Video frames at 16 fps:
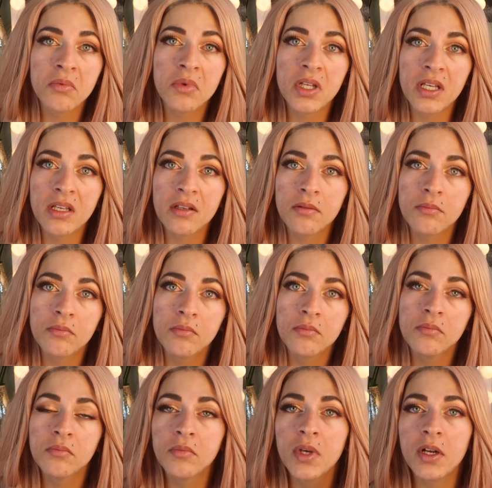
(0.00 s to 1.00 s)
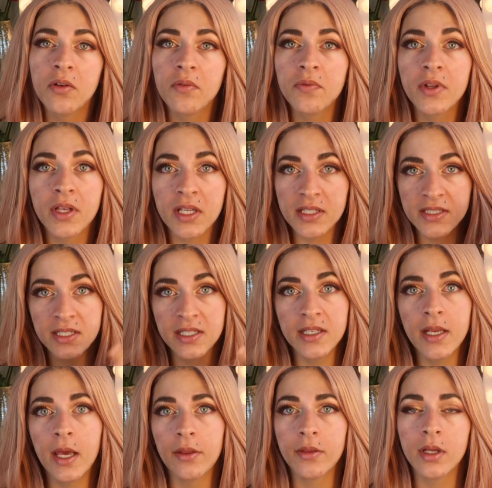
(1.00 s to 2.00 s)
Like I don't feel like it did
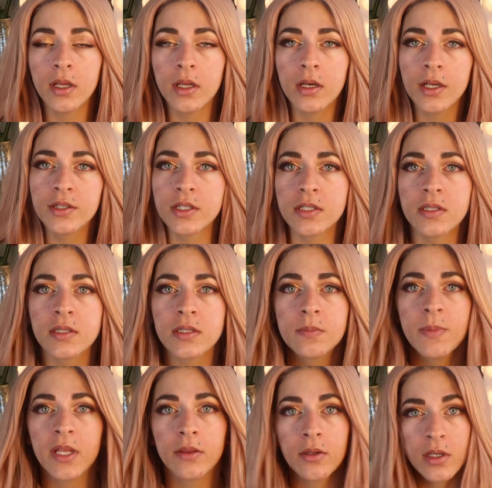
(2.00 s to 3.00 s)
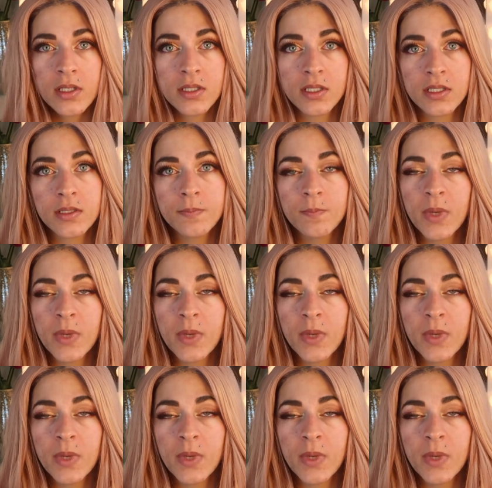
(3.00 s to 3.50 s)
nothing and I just spent 36